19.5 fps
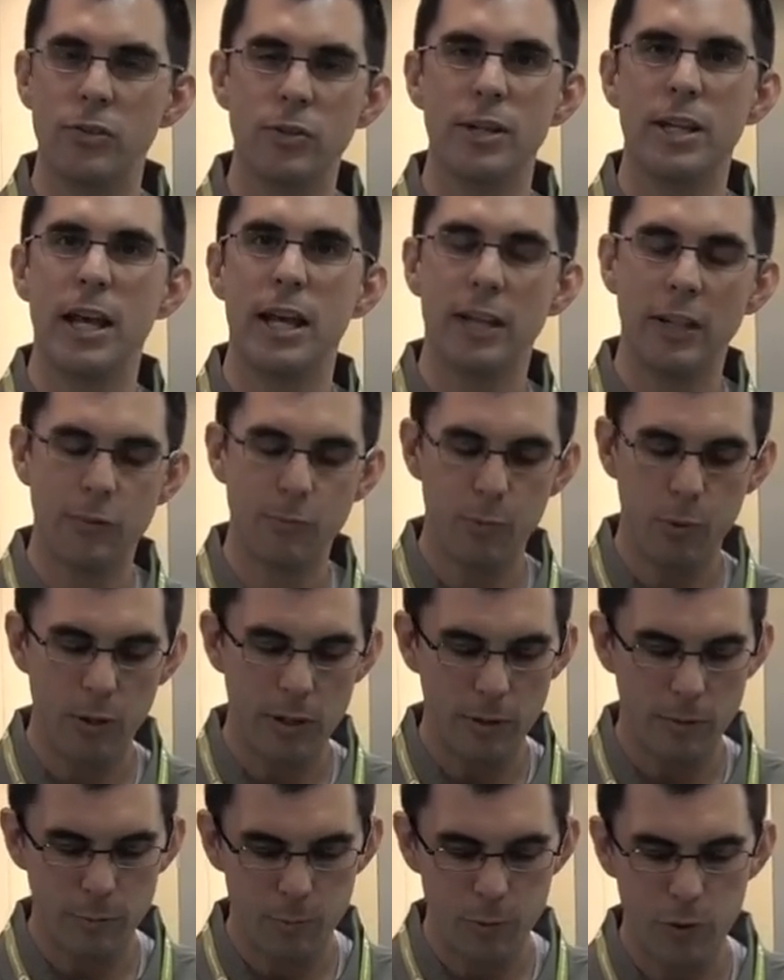So again, it's
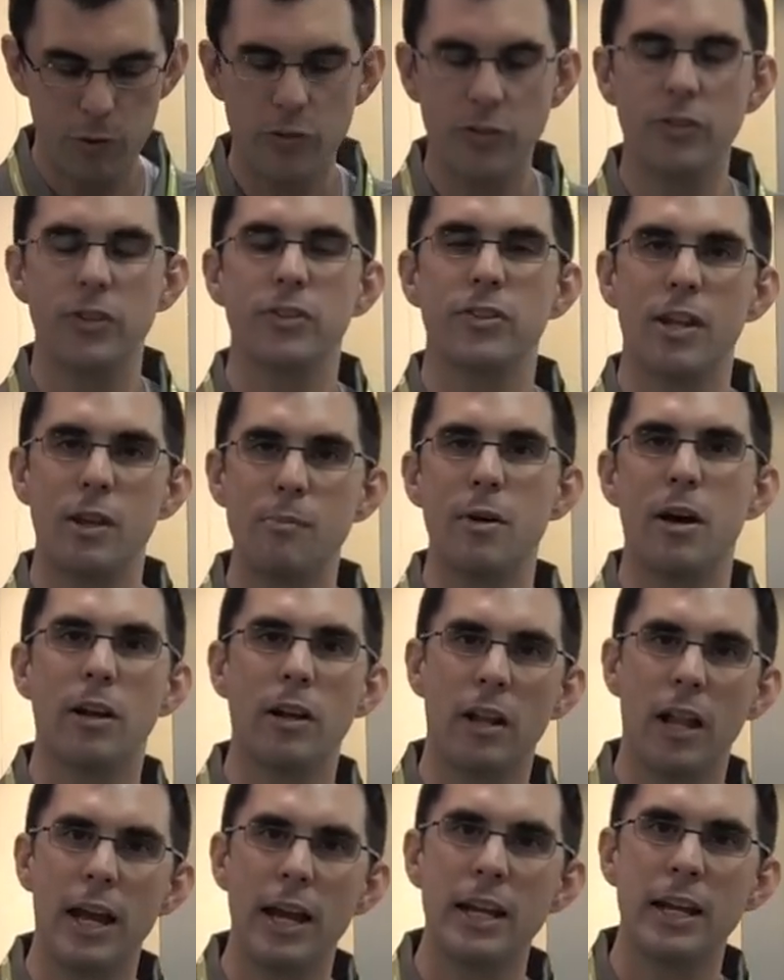producing the same amount
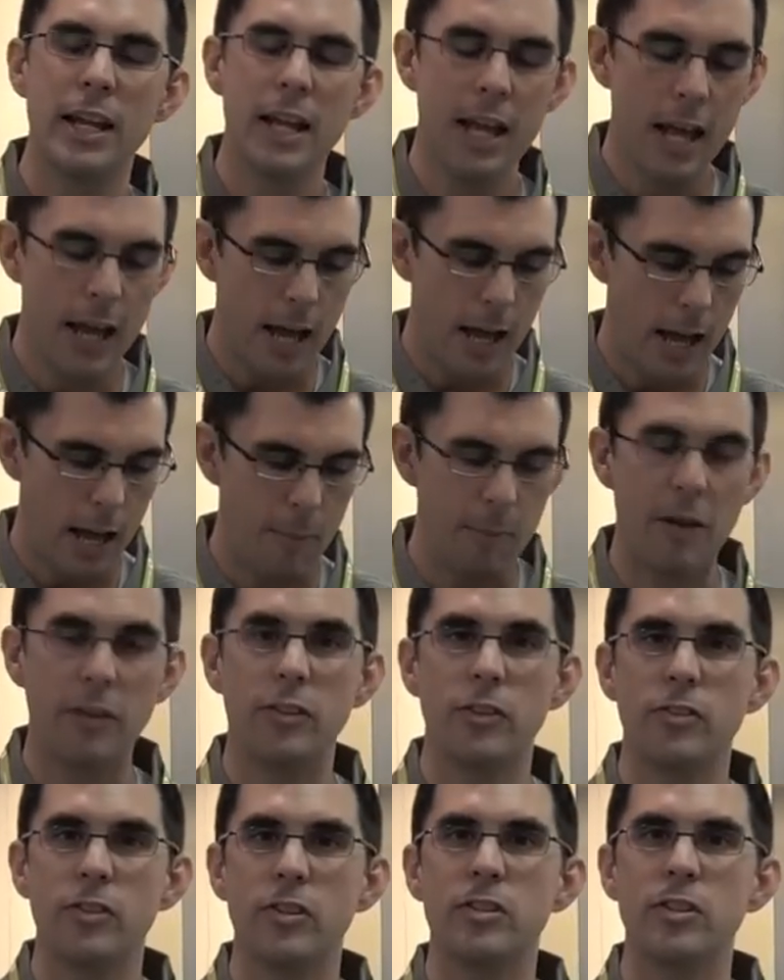of light um, as
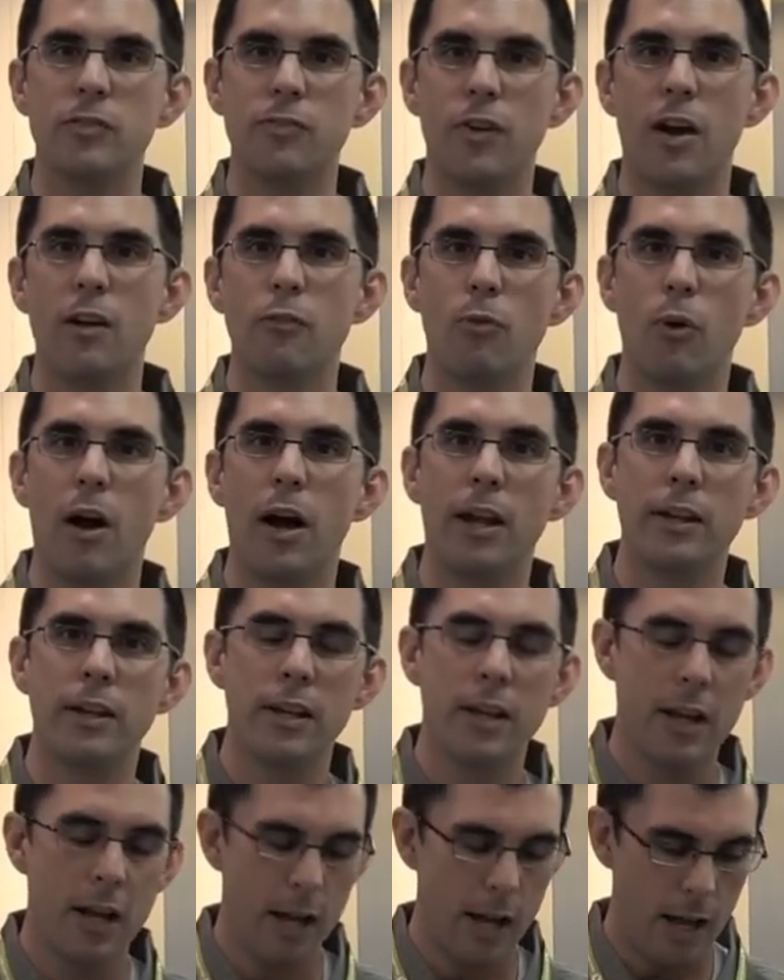a 65 watt
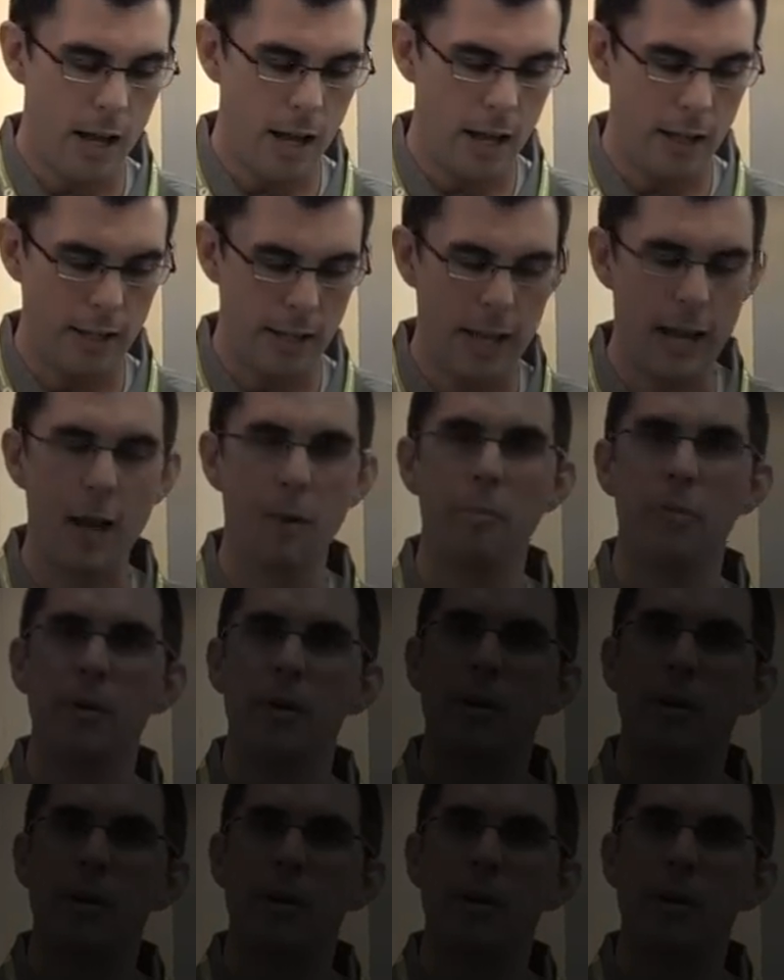uh, lamp.